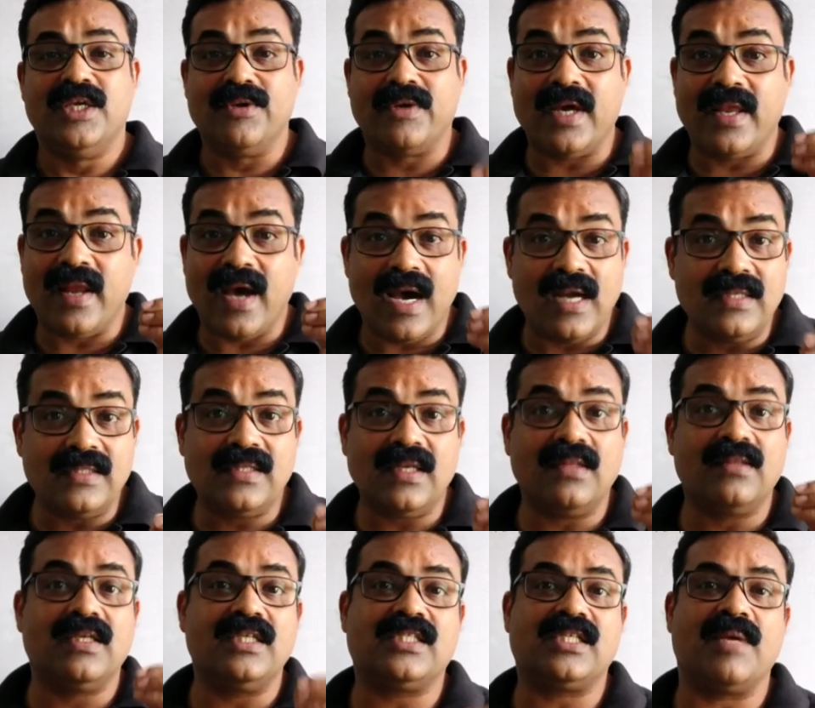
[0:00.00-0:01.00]
You can
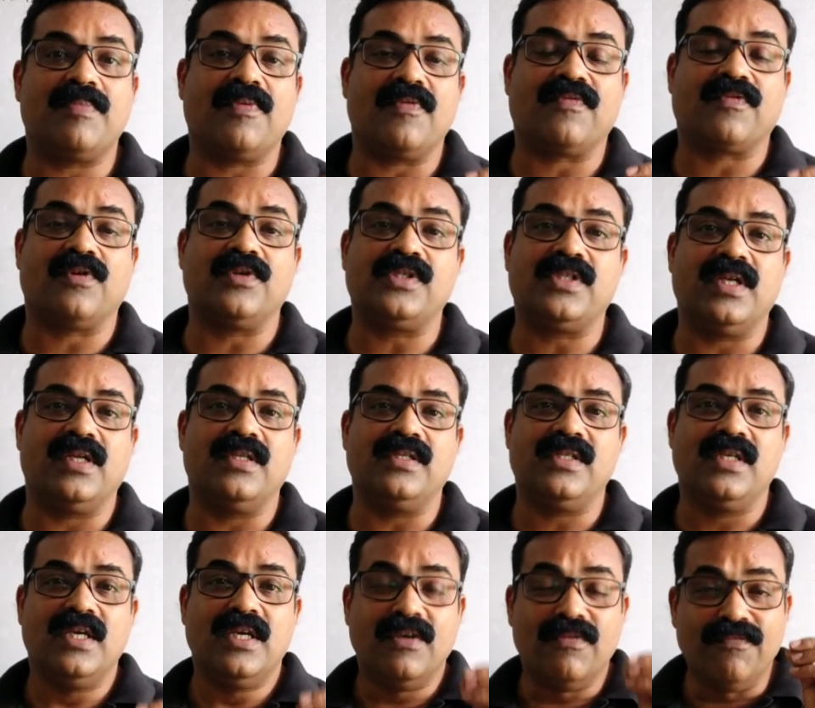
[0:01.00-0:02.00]
answer these type of
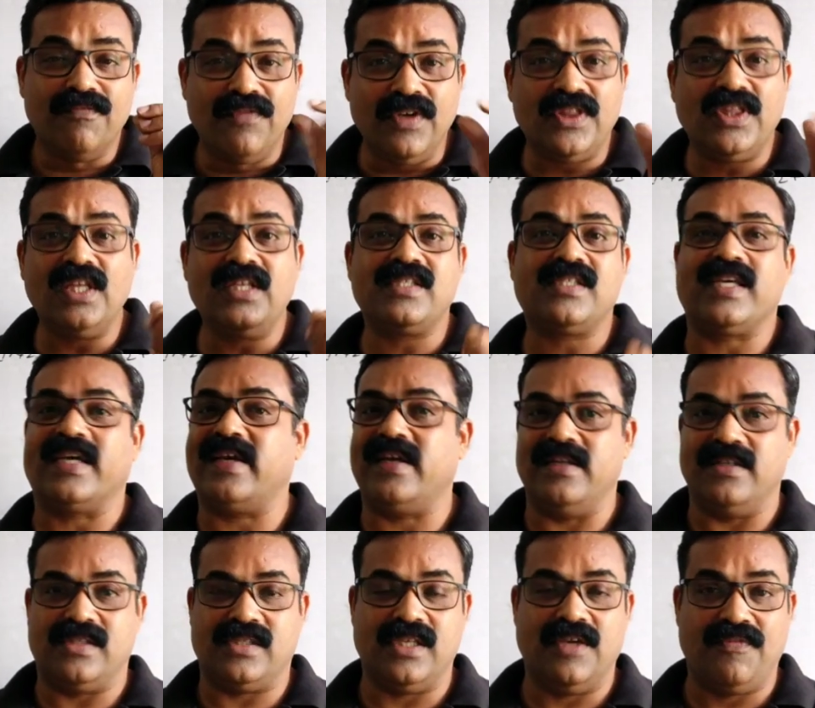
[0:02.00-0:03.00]
questions within
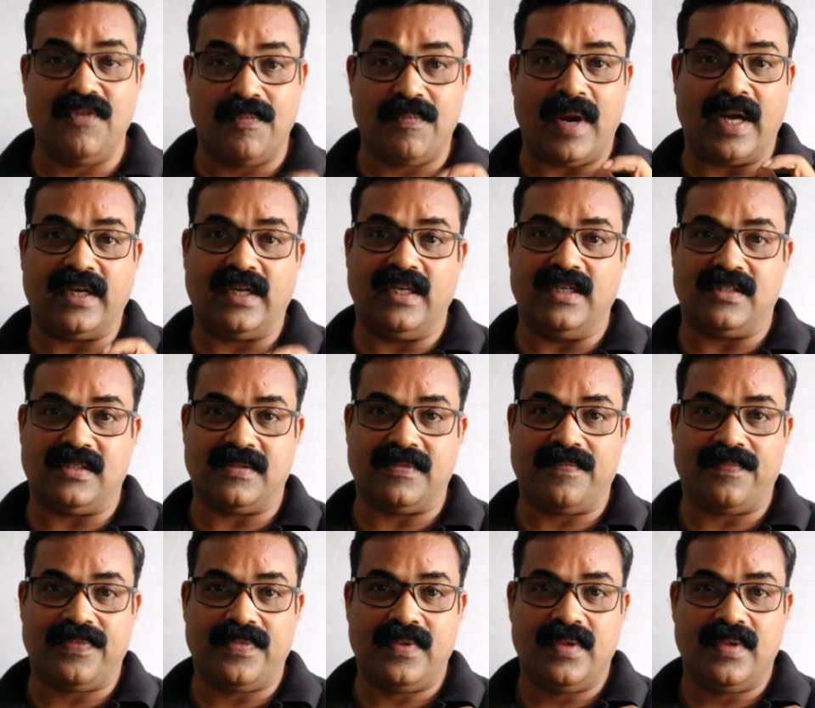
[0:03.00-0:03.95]
seconds if you practice.